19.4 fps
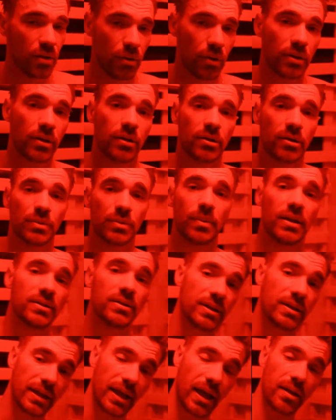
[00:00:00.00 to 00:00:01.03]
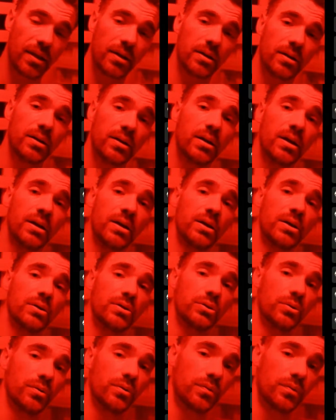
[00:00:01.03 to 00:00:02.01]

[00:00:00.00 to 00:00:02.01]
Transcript: look at your space together, do a